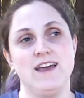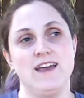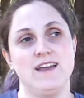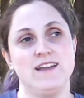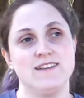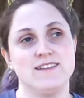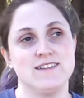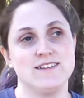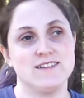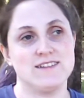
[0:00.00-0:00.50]

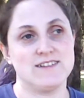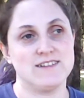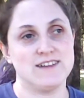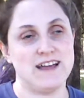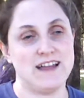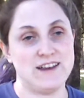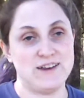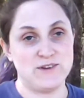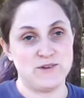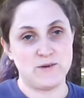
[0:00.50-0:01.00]
until
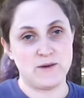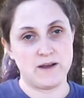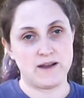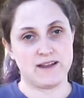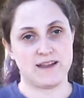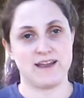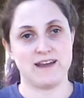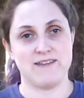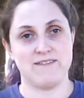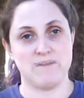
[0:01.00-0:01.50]
I do
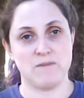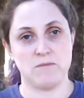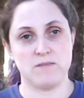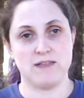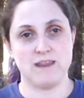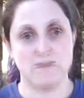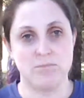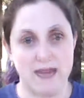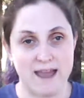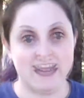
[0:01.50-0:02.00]
kind of a
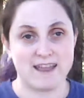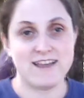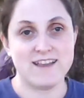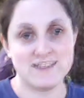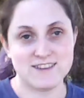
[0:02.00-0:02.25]
playback.